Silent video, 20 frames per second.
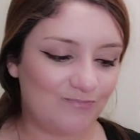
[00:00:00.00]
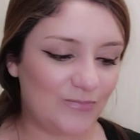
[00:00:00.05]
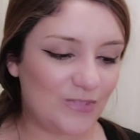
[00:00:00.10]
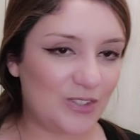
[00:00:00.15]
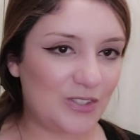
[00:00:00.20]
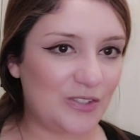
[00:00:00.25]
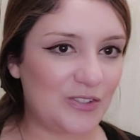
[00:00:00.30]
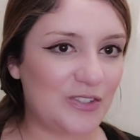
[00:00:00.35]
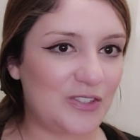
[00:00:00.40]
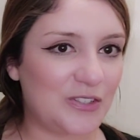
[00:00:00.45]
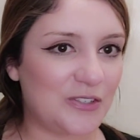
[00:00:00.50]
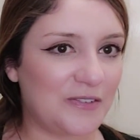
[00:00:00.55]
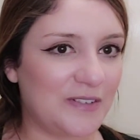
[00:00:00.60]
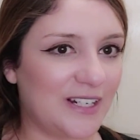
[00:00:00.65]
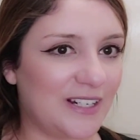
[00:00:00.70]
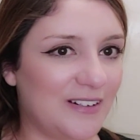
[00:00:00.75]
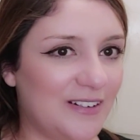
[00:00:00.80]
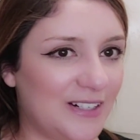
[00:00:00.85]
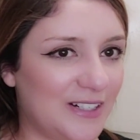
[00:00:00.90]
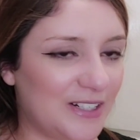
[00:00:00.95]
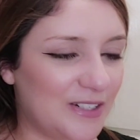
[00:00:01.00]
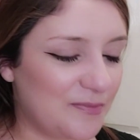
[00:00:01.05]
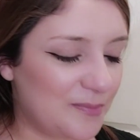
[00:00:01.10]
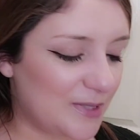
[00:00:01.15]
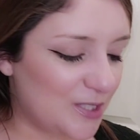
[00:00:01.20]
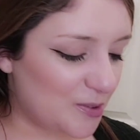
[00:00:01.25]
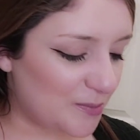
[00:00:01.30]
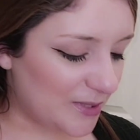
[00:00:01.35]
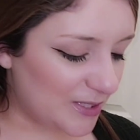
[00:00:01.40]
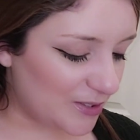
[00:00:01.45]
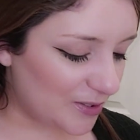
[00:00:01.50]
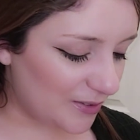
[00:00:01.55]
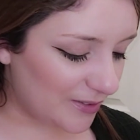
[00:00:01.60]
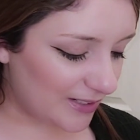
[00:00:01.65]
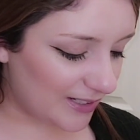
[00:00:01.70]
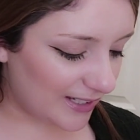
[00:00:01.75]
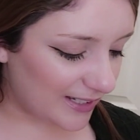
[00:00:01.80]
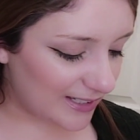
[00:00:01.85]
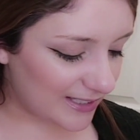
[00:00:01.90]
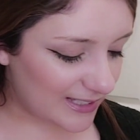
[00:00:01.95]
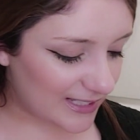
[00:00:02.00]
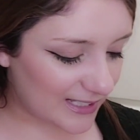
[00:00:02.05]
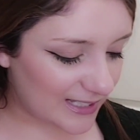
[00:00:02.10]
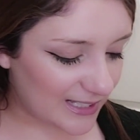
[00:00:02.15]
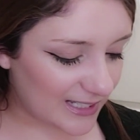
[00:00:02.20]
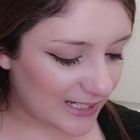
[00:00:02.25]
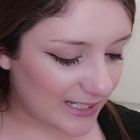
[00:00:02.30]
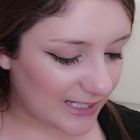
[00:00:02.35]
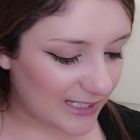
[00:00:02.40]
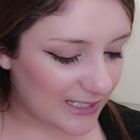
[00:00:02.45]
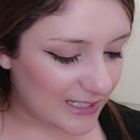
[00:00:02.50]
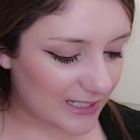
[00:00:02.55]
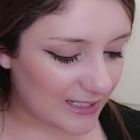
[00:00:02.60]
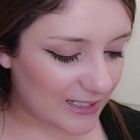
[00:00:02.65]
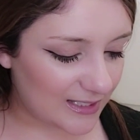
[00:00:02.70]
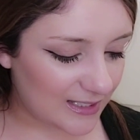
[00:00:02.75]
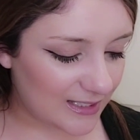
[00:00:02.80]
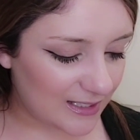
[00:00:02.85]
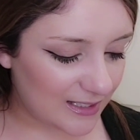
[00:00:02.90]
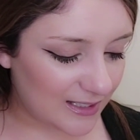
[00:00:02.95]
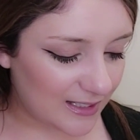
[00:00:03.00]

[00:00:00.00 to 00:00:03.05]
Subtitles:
So sorry, I can't give measurements on like seasonings.